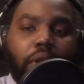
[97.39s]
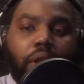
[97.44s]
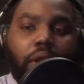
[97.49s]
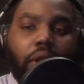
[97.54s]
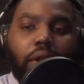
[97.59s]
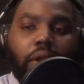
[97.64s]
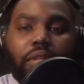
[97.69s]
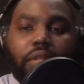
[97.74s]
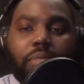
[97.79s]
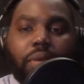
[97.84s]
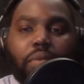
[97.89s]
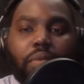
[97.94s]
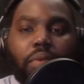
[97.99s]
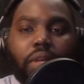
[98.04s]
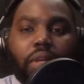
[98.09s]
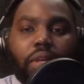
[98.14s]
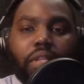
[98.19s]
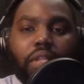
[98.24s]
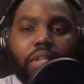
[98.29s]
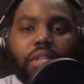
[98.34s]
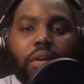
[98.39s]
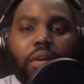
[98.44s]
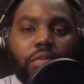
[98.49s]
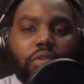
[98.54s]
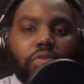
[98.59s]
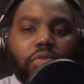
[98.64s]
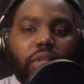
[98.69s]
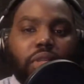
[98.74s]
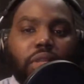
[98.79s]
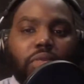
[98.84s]
is going to be "What is
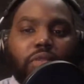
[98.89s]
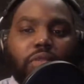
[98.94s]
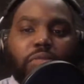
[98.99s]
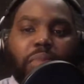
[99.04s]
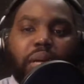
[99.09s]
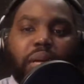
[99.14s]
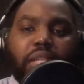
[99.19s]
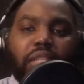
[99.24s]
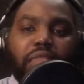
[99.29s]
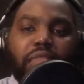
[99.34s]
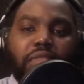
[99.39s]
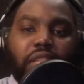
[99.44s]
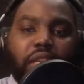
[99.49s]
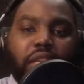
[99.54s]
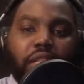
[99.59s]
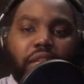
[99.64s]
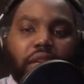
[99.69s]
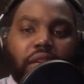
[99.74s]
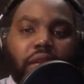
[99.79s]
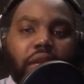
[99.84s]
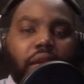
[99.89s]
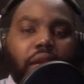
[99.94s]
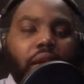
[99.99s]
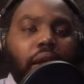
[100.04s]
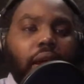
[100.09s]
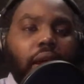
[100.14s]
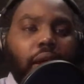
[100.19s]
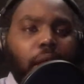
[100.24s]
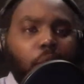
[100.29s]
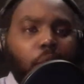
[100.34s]
culturally responsive teaching
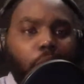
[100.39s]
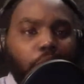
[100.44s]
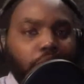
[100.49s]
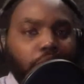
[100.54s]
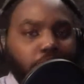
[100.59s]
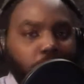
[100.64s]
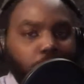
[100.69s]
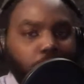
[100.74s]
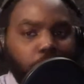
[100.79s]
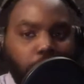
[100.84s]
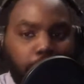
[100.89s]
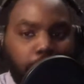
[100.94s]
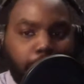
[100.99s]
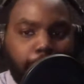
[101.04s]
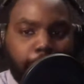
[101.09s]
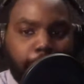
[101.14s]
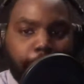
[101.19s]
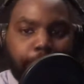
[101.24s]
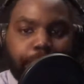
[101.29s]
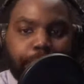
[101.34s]
and why should we care?"